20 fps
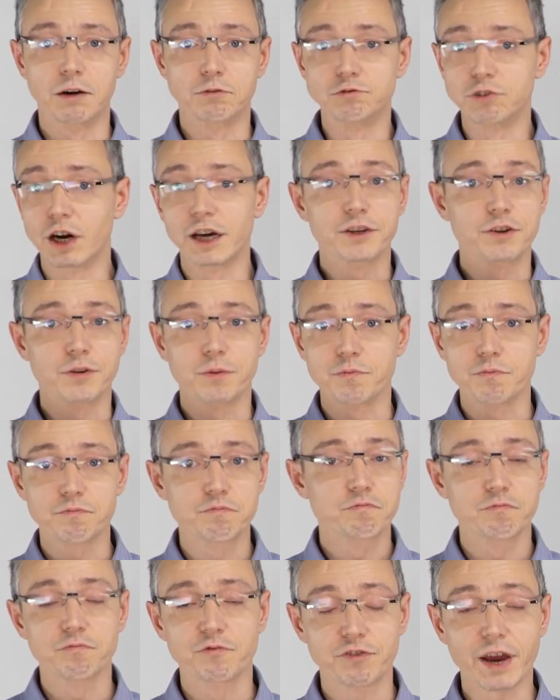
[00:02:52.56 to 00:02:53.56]
random
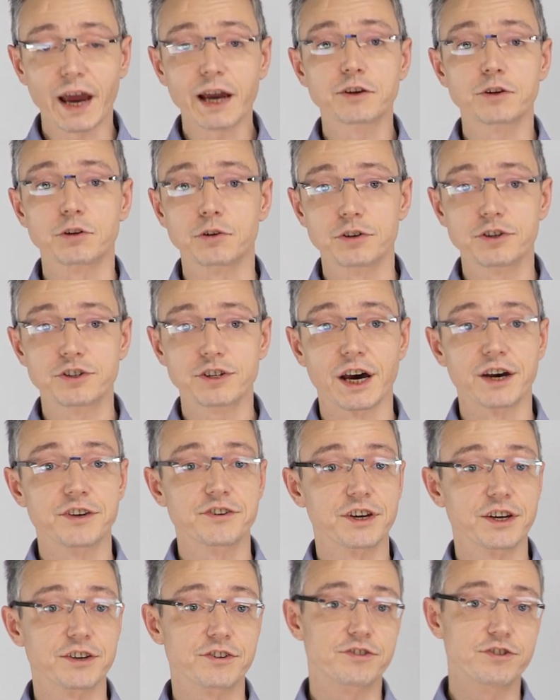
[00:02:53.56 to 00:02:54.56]
factors
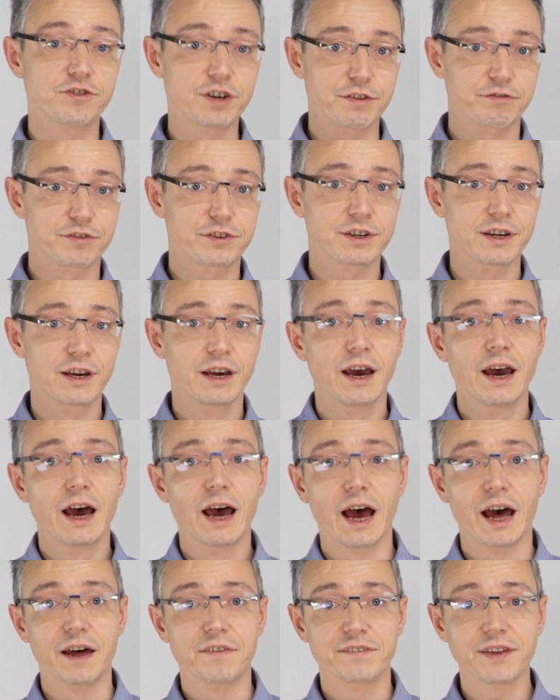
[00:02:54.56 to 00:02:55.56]
such as drift.
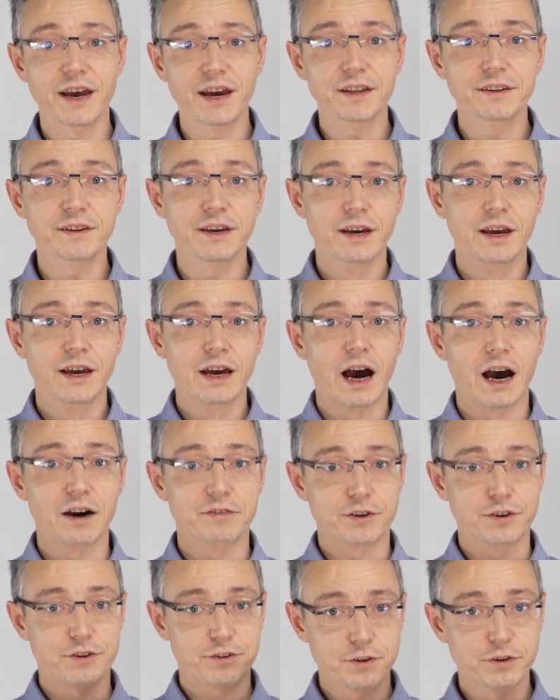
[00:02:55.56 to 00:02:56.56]
And then,
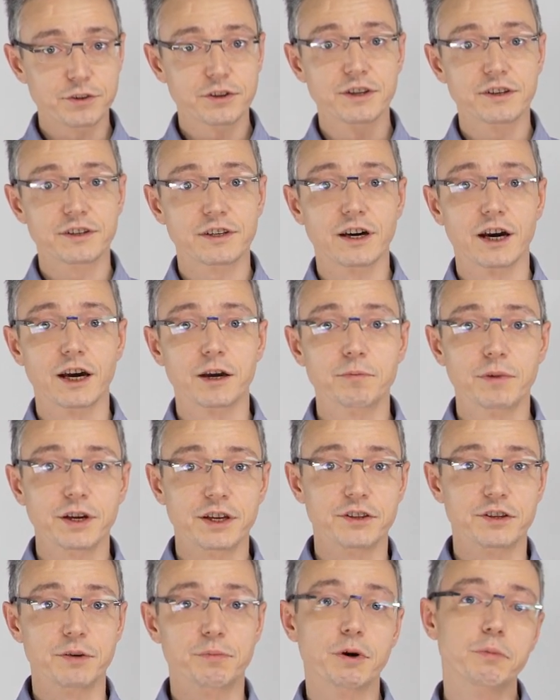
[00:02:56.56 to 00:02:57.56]
after a certain time
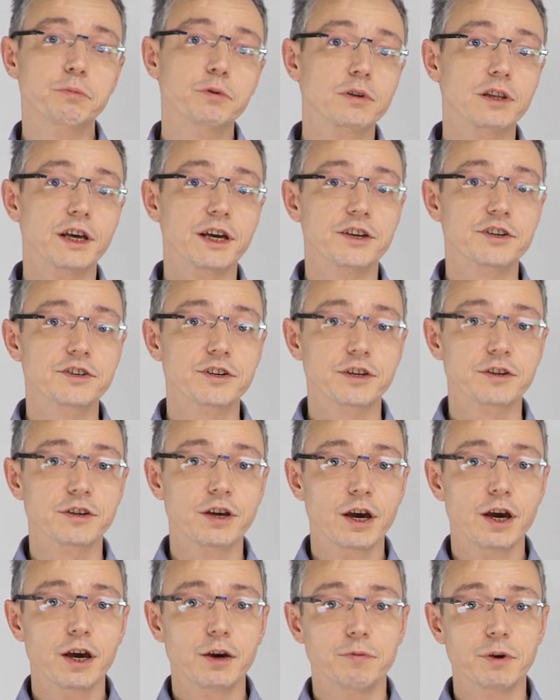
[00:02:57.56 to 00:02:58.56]
in the population,
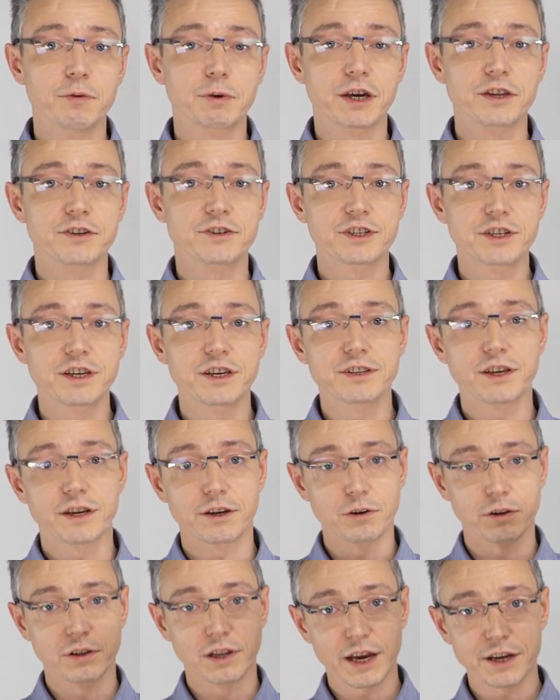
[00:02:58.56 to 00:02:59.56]
we can see the
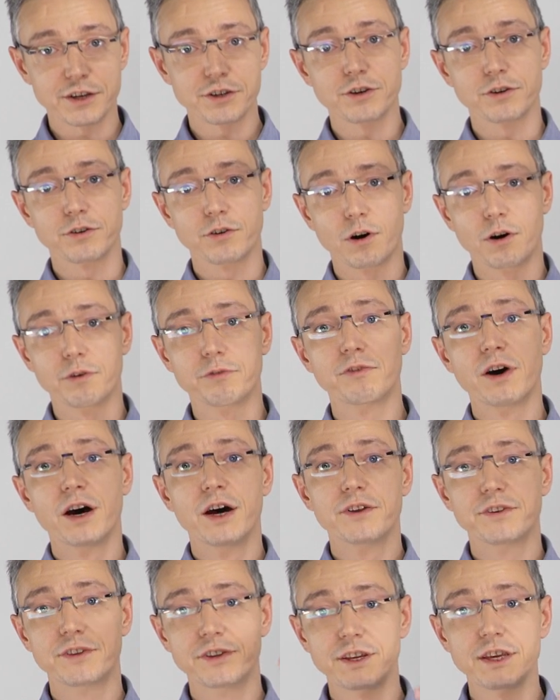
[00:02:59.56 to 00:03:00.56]
collection of
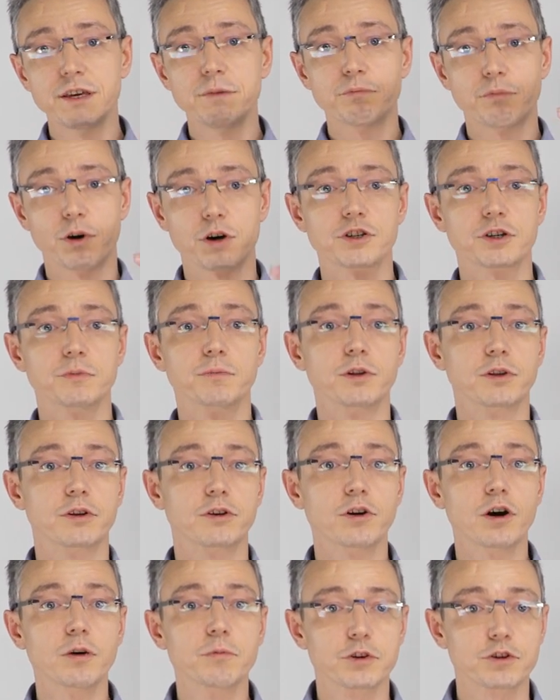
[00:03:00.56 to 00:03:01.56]
three possible
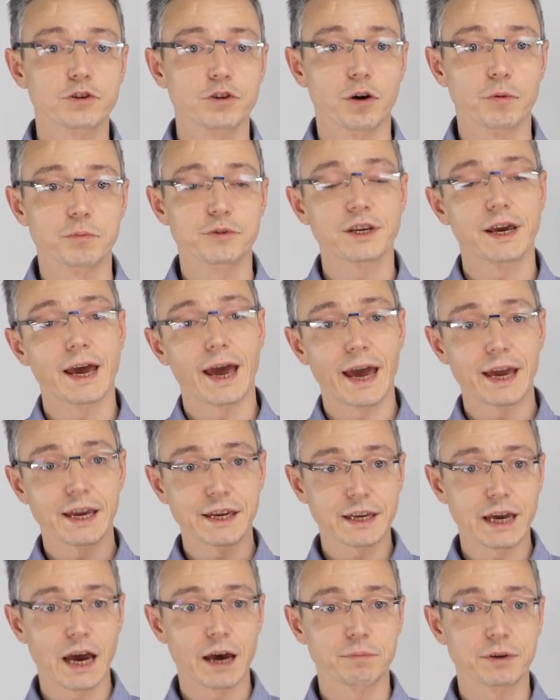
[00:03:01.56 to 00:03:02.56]
chromosomes, A
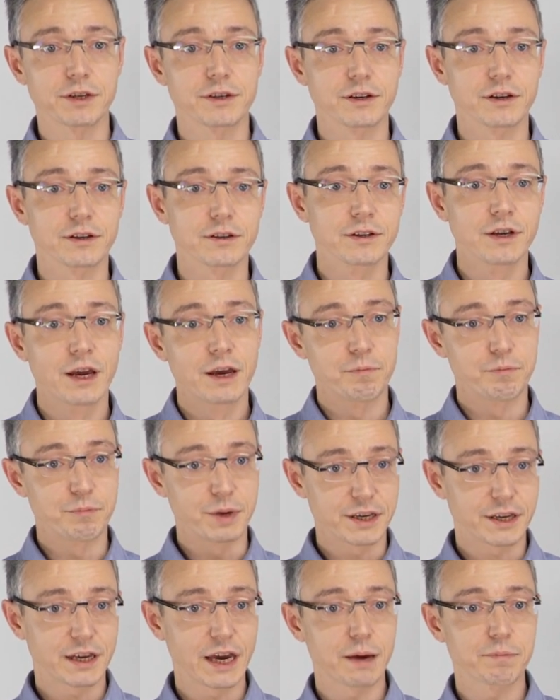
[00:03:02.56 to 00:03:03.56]
capital,
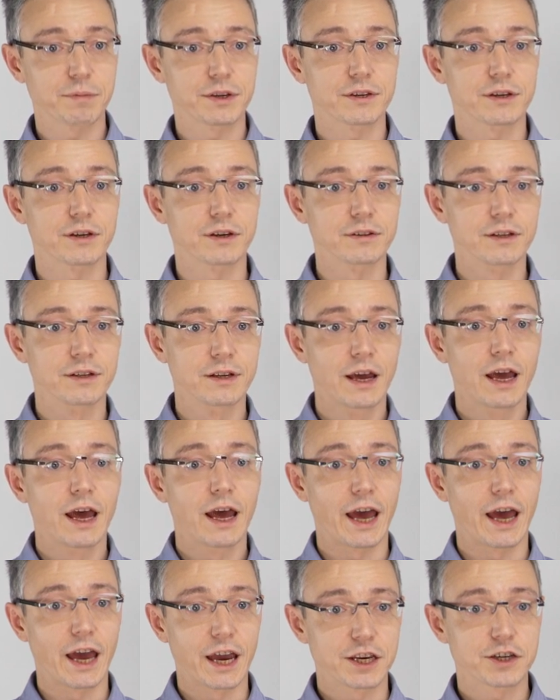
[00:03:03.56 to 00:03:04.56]
B capital,
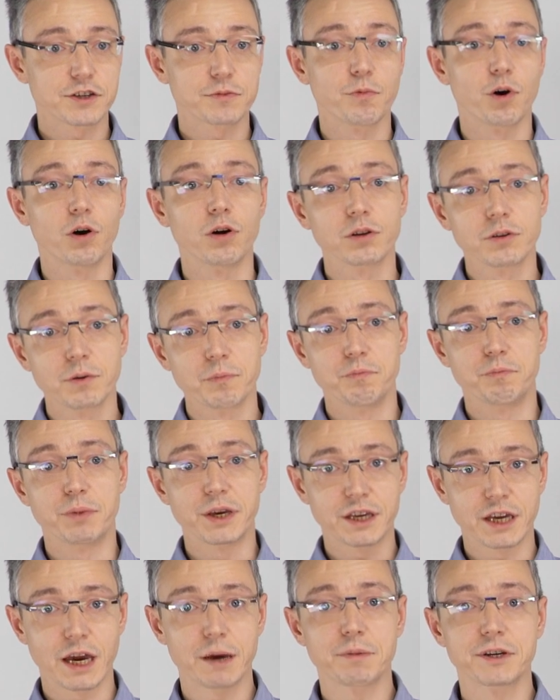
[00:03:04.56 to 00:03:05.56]
A small,
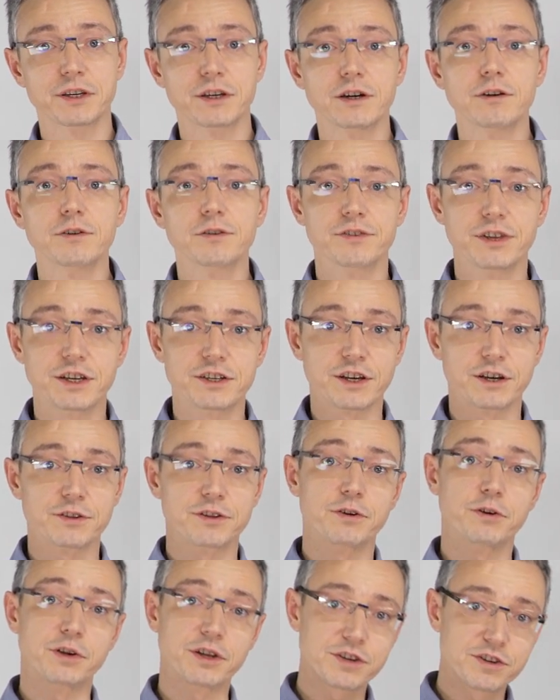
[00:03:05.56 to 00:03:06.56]
B capital. These are
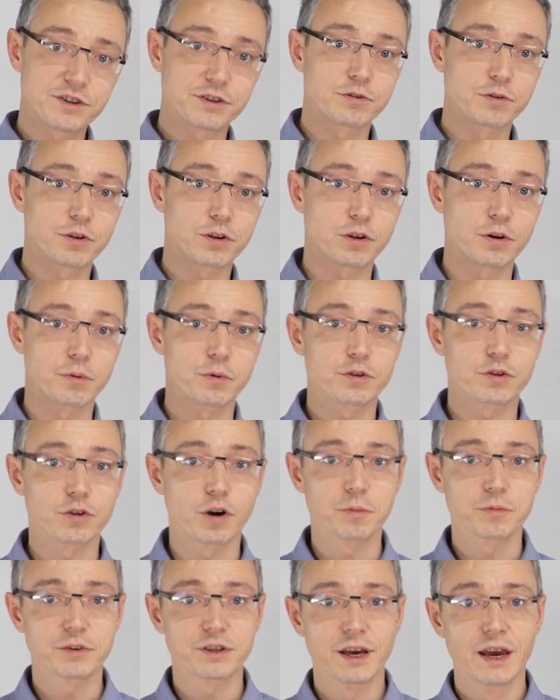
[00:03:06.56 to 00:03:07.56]
the original
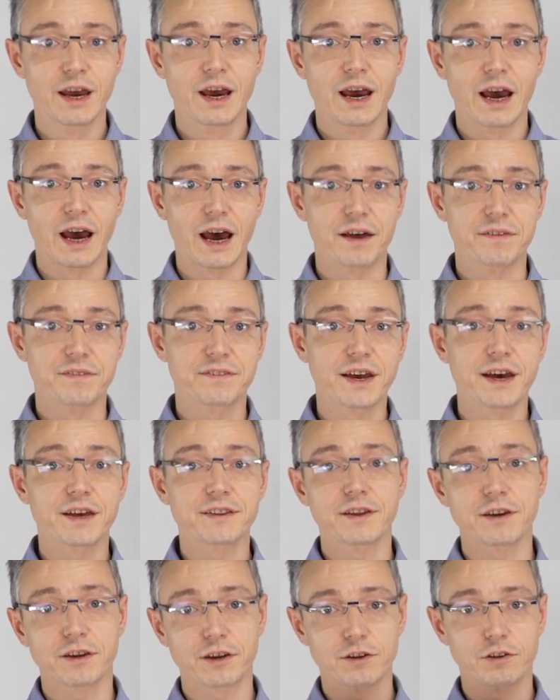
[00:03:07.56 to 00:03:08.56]
chromosomes, and they're
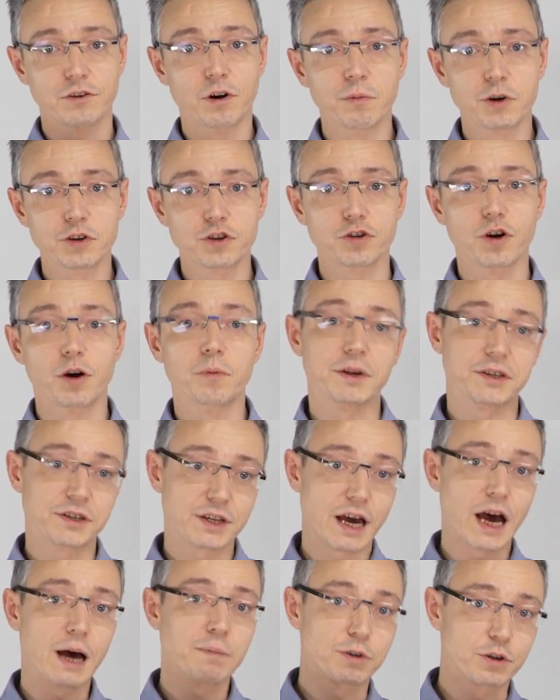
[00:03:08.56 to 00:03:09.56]
the chromosome and
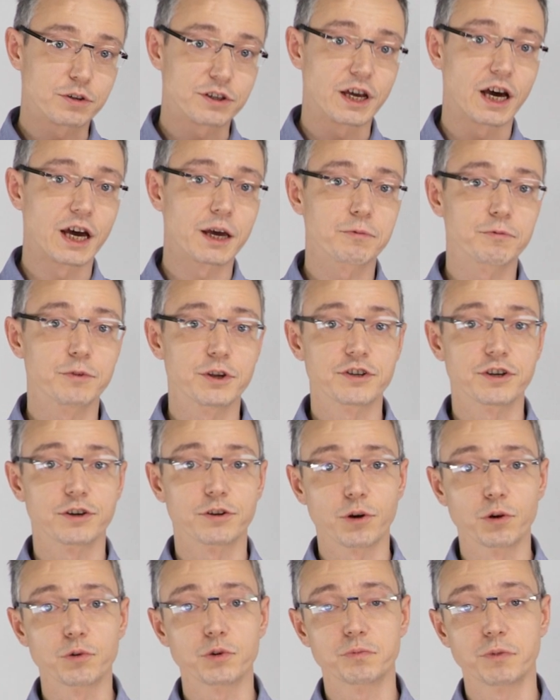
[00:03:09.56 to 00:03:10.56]
haplotype which
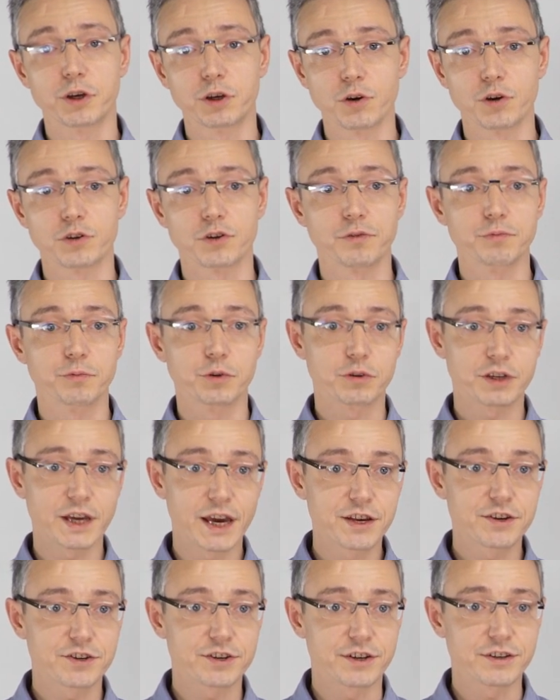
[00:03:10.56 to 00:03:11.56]
arose because of
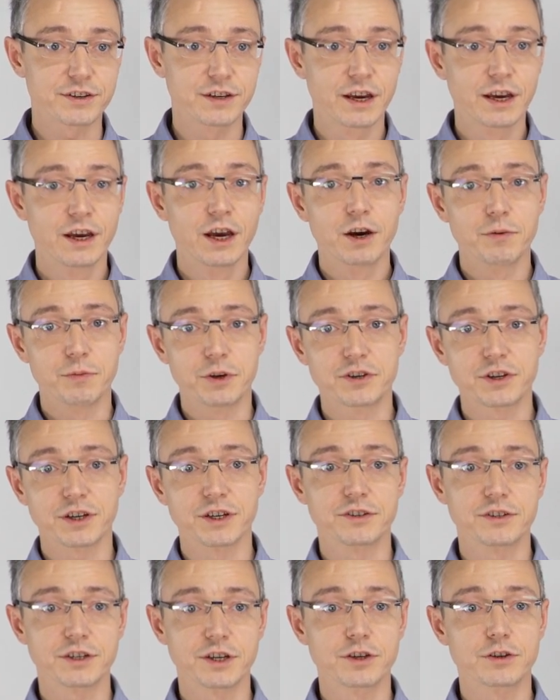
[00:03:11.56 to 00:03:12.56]
mutation, which
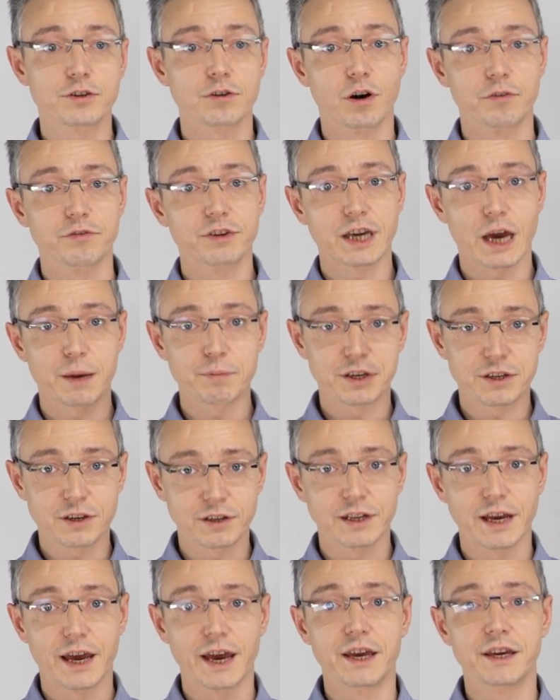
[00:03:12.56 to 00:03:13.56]
consists of
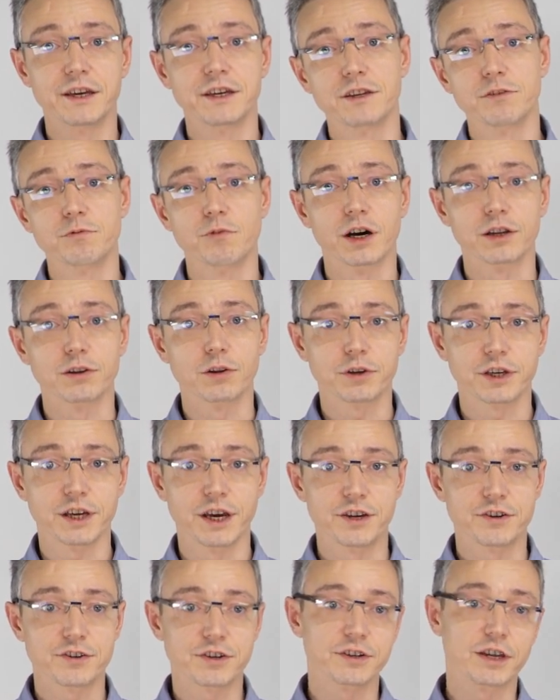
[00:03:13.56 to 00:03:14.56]
capital A in one
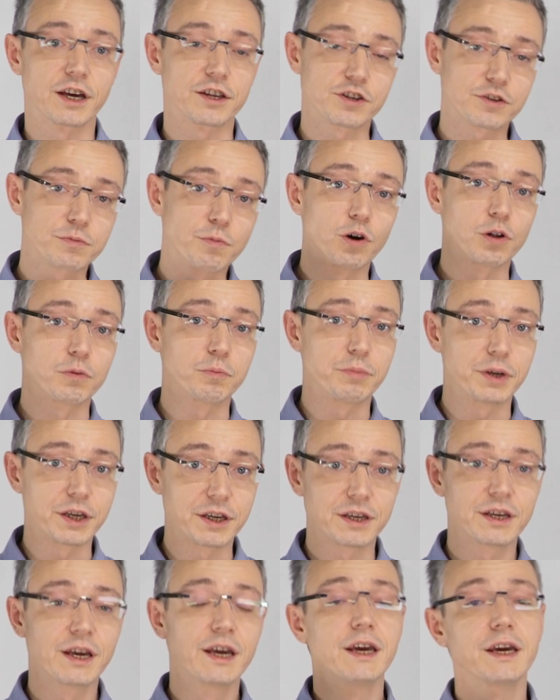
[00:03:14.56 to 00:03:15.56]
location and small
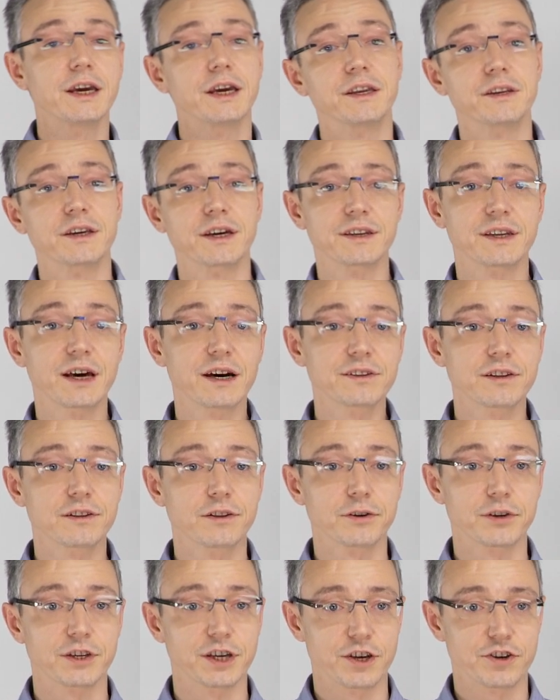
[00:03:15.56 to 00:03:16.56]
b in another
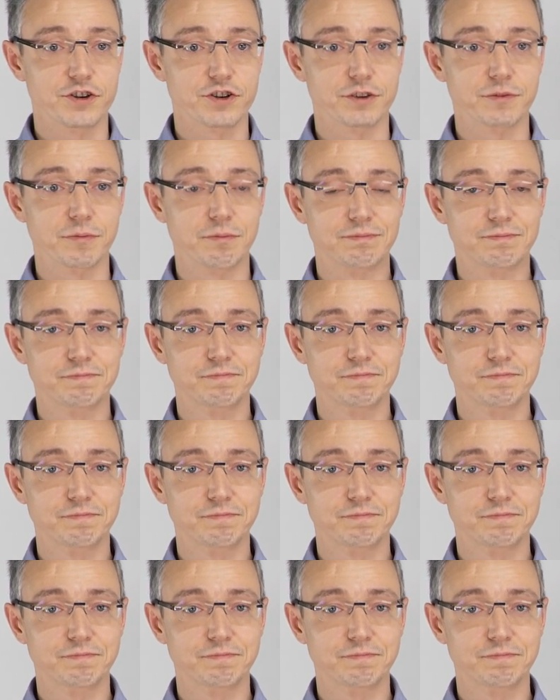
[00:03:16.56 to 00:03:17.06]
location.